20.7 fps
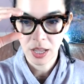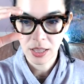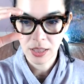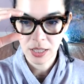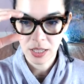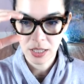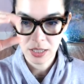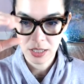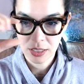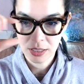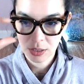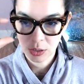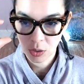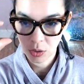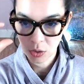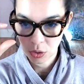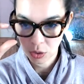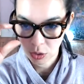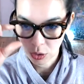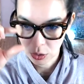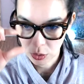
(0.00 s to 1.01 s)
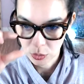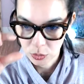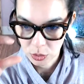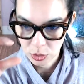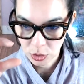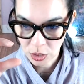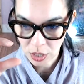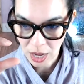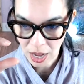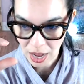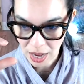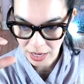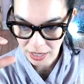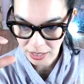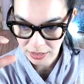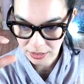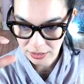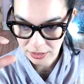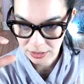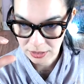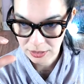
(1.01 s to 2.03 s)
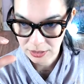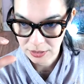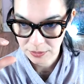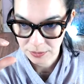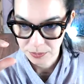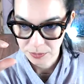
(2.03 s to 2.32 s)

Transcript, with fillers: And then let's go to close your eyes.